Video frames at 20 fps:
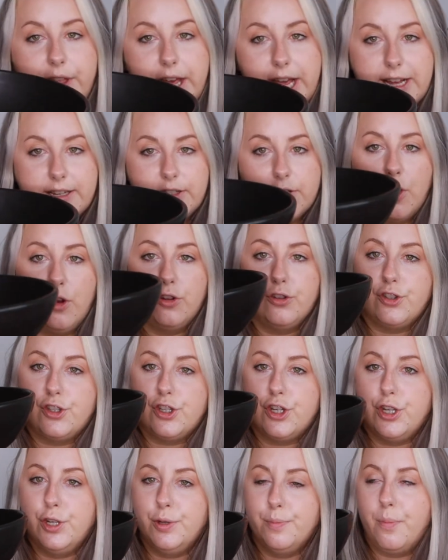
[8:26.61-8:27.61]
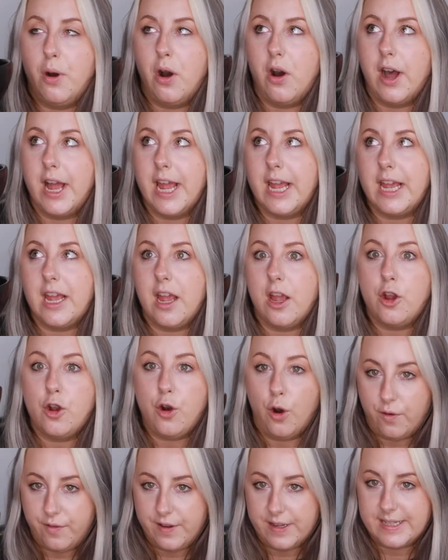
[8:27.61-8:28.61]
this onto my
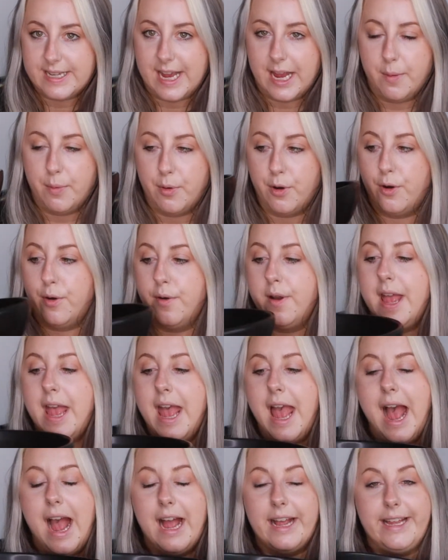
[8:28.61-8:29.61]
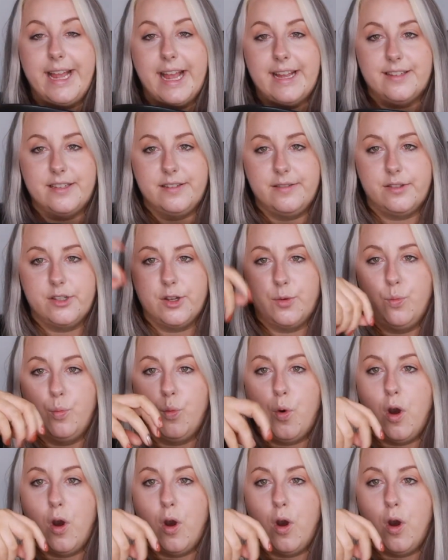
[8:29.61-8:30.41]
coffee table and getting some